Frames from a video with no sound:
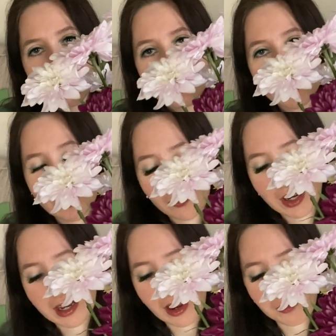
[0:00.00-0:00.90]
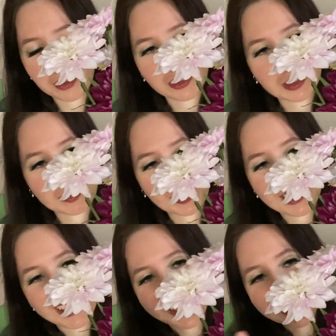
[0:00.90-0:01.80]
So I got one just
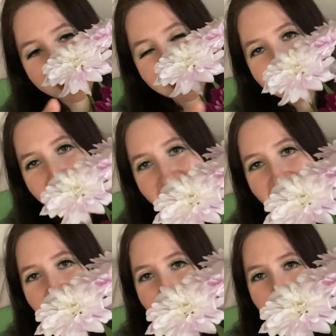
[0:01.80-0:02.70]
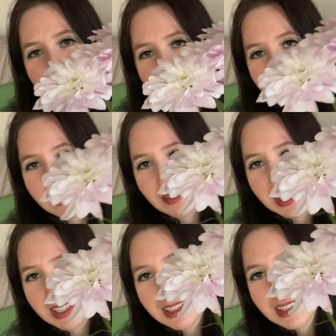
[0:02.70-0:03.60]
because. I got it because of
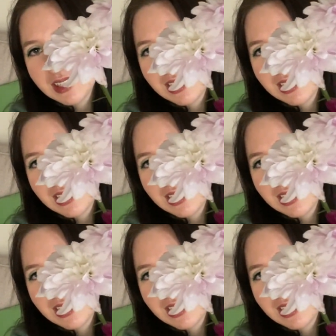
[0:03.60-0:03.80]
this